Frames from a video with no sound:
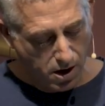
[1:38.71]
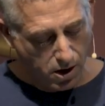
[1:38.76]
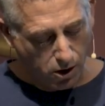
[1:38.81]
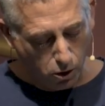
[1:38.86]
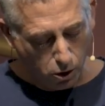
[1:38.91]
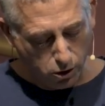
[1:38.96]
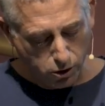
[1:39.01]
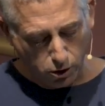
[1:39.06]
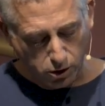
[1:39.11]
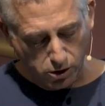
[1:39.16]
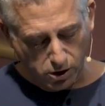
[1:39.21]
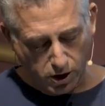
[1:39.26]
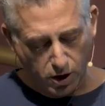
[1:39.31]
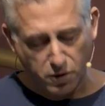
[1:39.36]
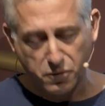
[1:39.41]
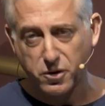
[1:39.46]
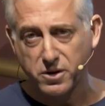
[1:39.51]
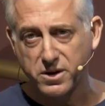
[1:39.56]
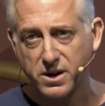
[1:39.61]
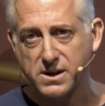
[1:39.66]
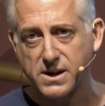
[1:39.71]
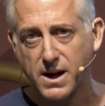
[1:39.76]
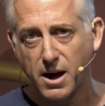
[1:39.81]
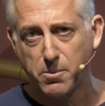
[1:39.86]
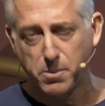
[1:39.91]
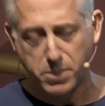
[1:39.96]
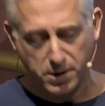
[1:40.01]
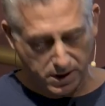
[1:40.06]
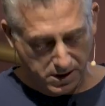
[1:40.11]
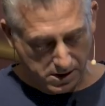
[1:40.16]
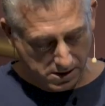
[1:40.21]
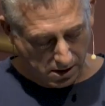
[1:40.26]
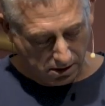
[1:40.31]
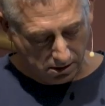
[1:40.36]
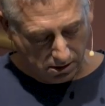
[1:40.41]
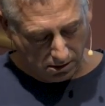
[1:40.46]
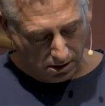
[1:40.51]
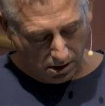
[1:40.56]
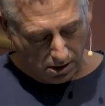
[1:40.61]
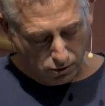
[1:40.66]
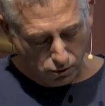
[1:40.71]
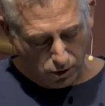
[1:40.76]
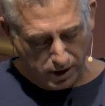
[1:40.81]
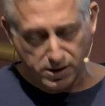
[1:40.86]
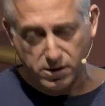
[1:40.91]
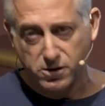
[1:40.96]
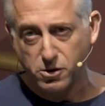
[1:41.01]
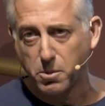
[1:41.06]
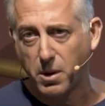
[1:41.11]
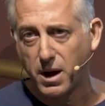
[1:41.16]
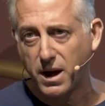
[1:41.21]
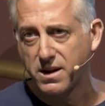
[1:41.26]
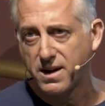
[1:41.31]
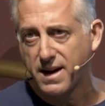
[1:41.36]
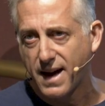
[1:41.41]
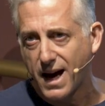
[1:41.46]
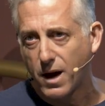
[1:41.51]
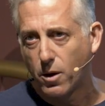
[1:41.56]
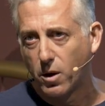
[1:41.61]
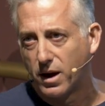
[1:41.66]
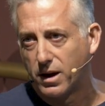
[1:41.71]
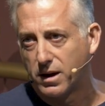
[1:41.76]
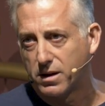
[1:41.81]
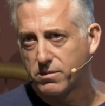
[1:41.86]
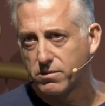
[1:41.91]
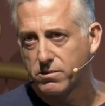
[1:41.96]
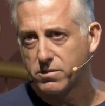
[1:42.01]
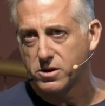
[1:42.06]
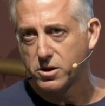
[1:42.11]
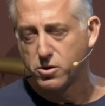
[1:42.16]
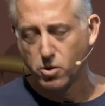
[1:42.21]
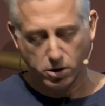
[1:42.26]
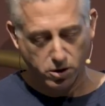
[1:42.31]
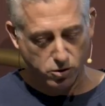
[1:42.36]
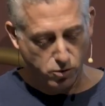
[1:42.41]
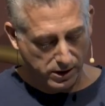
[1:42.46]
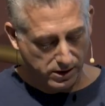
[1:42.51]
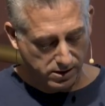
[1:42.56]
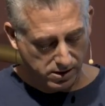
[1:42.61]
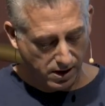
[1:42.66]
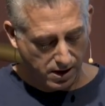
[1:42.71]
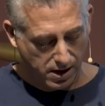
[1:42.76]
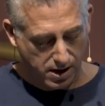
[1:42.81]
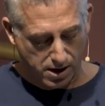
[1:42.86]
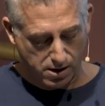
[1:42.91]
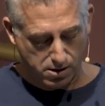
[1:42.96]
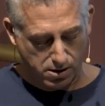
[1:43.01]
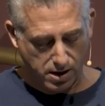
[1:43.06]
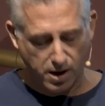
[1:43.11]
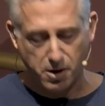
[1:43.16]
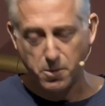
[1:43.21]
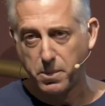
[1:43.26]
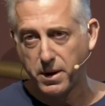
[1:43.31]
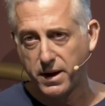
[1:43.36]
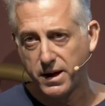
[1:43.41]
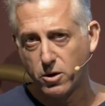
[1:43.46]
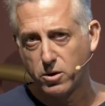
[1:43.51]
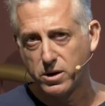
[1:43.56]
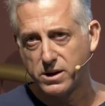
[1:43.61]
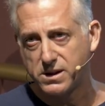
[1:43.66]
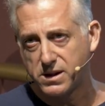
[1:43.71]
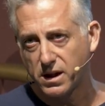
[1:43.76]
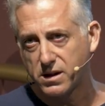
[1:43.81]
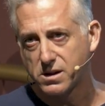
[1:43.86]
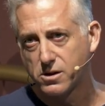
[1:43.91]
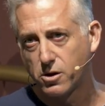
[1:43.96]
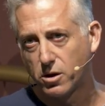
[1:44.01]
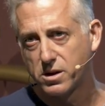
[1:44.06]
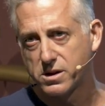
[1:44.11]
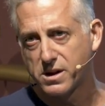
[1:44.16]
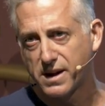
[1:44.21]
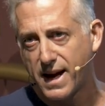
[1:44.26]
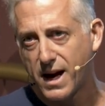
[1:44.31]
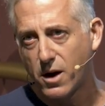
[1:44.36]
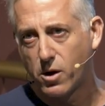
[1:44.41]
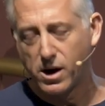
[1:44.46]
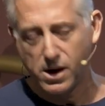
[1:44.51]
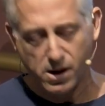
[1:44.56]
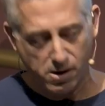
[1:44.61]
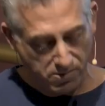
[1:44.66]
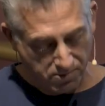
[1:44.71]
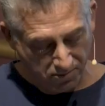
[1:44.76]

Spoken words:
Or you could go for these companies that rent you by the hour. So you can rent a car and pay only $6 an hour,